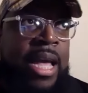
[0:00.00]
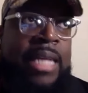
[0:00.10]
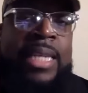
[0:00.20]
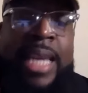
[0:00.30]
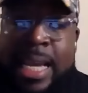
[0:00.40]

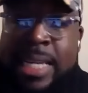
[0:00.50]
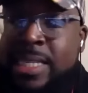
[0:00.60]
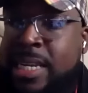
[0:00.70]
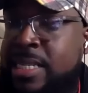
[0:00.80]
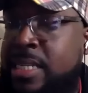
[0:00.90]

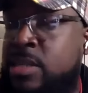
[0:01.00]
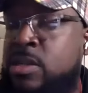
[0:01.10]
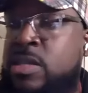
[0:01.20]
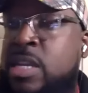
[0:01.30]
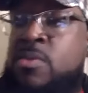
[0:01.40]
education,
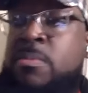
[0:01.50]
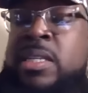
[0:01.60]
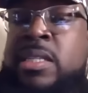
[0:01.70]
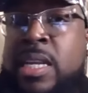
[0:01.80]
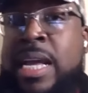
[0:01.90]
I think you
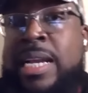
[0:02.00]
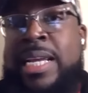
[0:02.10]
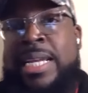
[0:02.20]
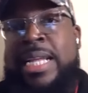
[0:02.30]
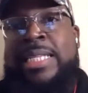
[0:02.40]
mentioned kind
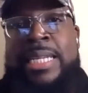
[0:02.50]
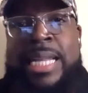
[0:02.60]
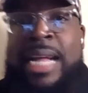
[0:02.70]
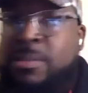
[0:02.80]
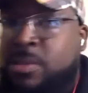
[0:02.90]
of connecting the
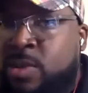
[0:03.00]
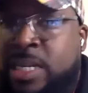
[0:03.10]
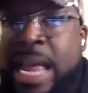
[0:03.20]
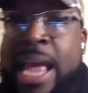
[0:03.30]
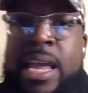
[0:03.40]
dots
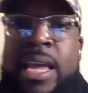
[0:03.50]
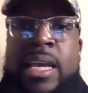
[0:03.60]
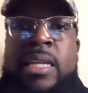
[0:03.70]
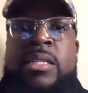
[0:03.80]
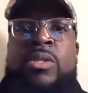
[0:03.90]
between that
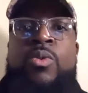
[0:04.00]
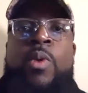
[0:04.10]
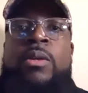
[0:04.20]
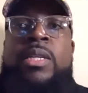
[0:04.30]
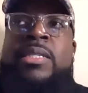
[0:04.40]
and just
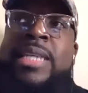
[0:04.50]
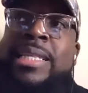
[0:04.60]
wellness.